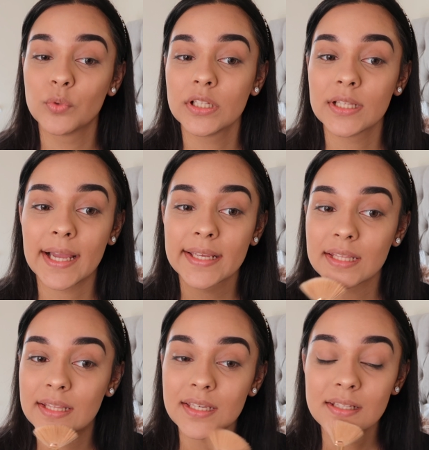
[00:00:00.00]
really
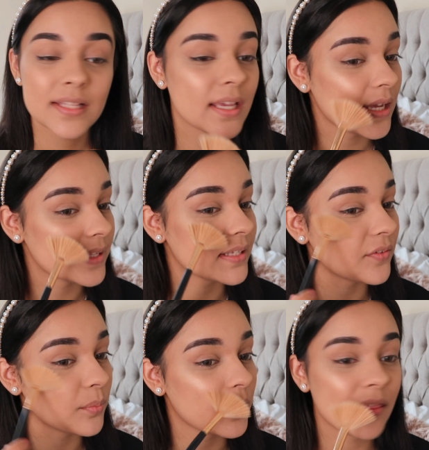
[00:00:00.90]
liking this. It's
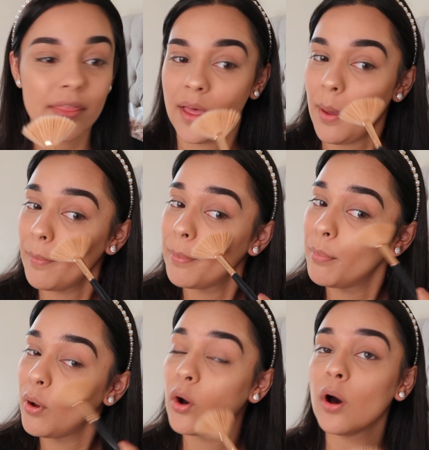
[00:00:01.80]
giving me that
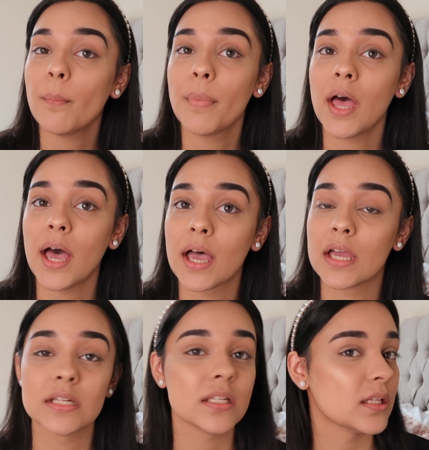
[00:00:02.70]
pop
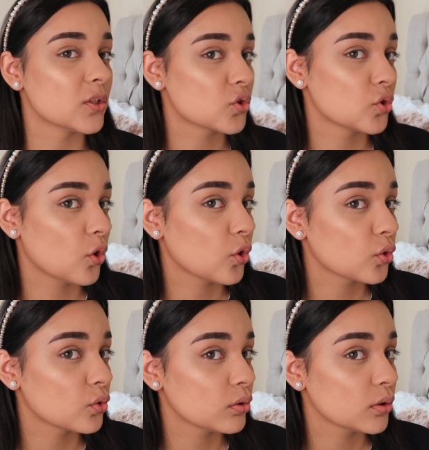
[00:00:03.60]
and it's not
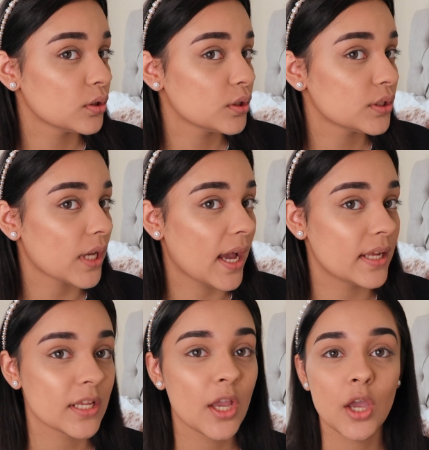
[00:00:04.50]
coloured,
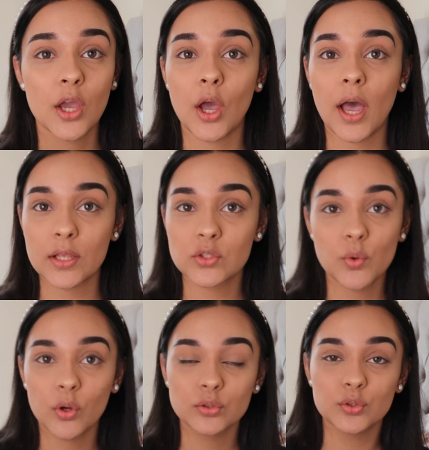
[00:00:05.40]
and as
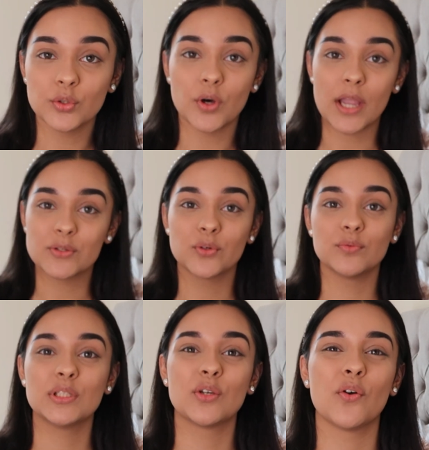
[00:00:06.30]
you all know, I don't
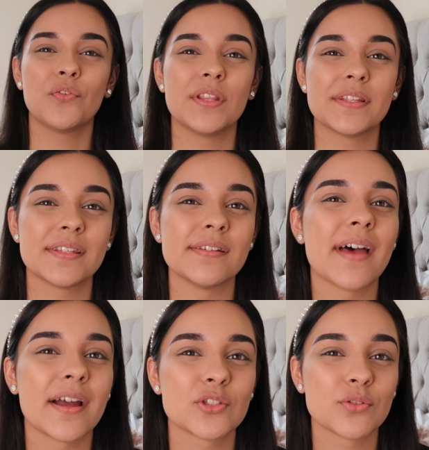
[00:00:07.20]
really go for this
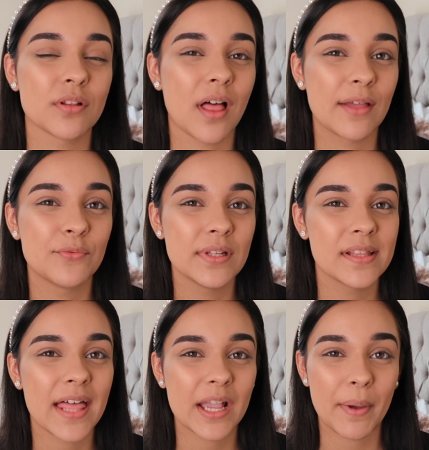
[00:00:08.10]
natural. I really
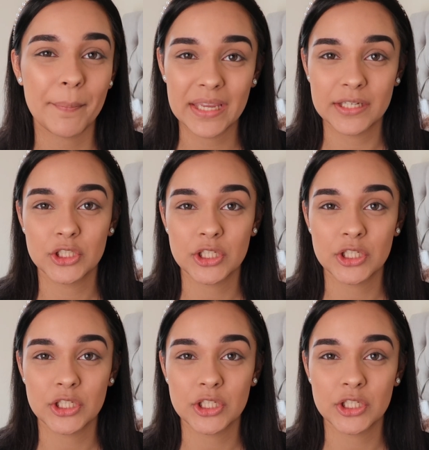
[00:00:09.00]
like my pink